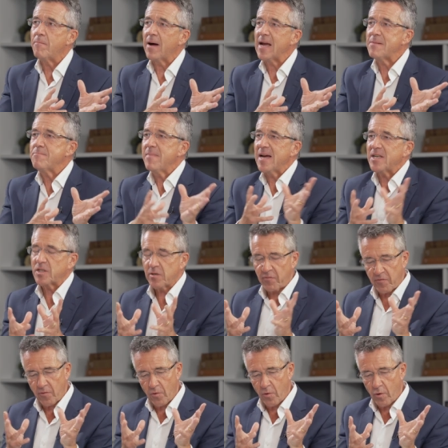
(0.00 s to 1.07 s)
my
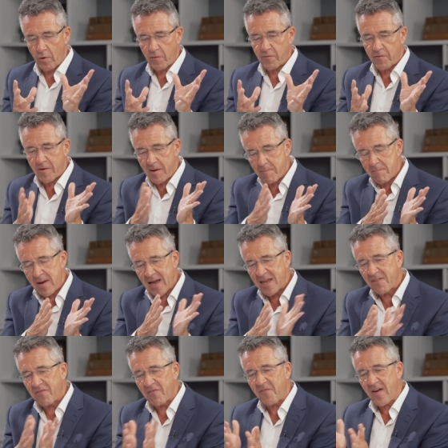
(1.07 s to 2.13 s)
metaphor for my
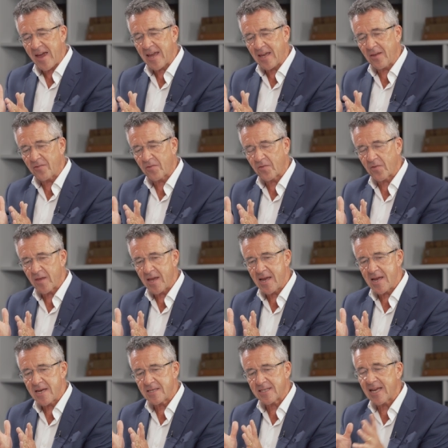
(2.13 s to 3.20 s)
faith
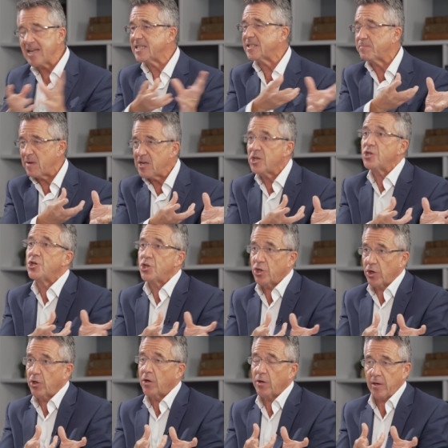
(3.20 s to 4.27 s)
is it's been a
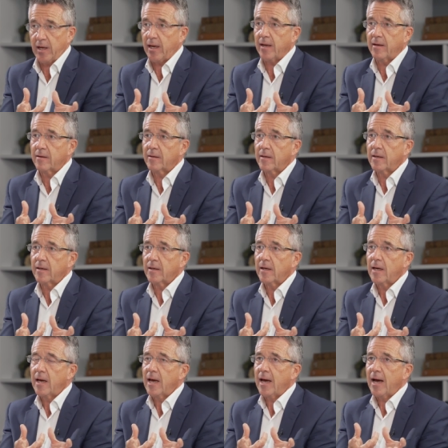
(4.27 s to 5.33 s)
journey
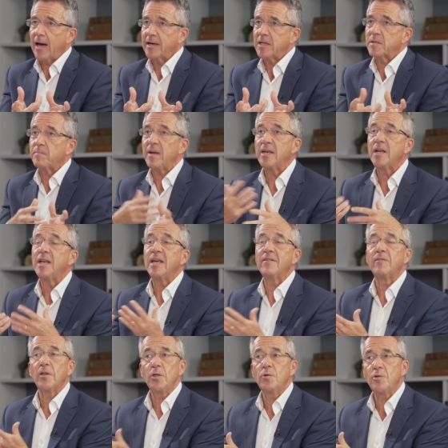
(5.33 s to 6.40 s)
and it's been an
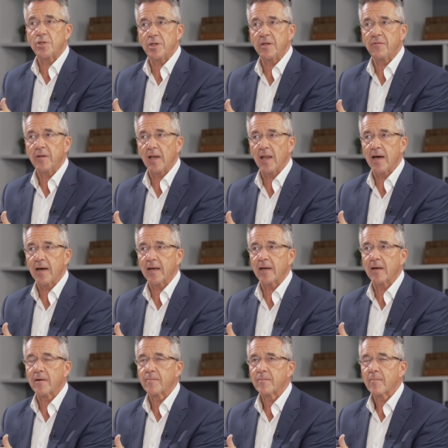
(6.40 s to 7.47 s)
evolution, if you
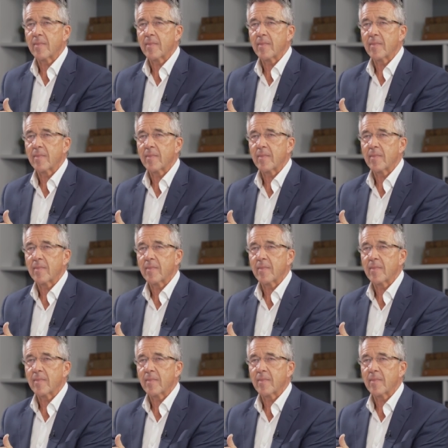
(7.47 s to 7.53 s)
like.